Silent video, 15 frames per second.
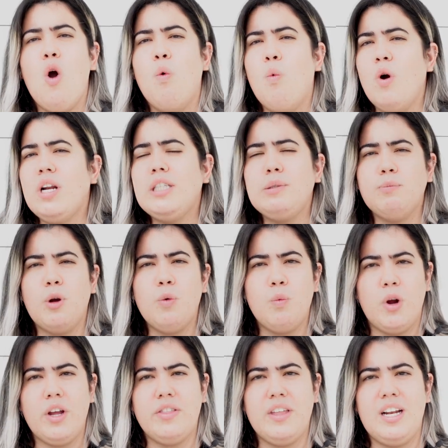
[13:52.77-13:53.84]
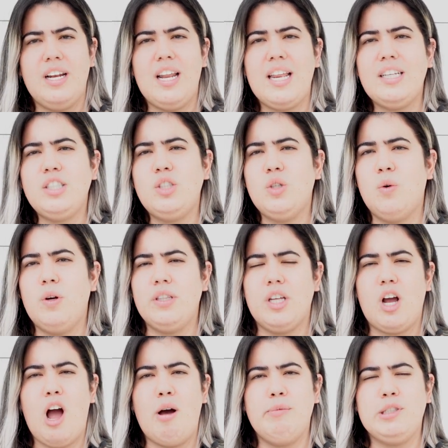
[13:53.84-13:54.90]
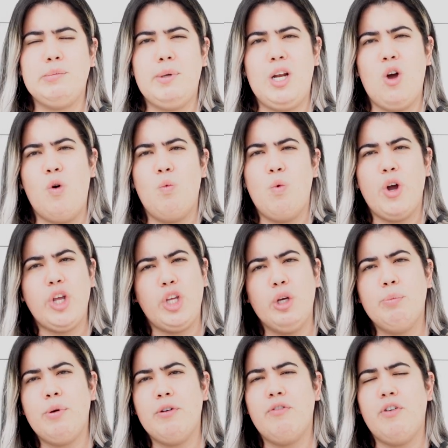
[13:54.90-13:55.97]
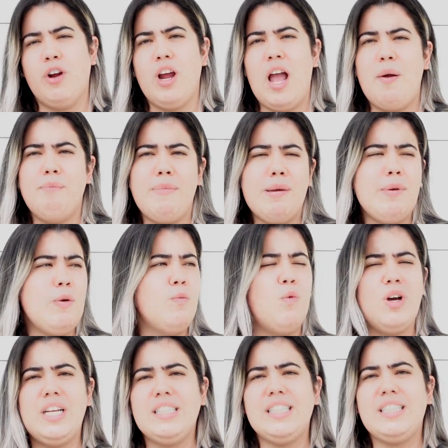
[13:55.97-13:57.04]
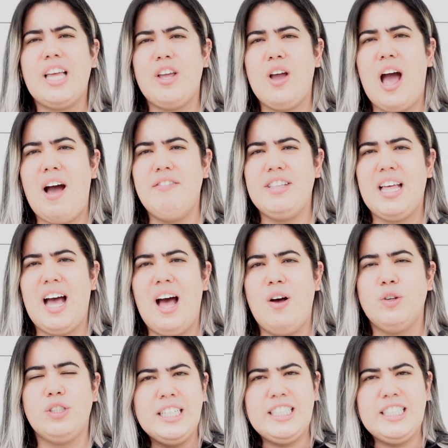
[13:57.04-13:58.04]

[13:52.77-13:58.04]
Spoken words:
What is more worth it? Let us know in the comments below what you prefer, and maybe what is it that you have in the house.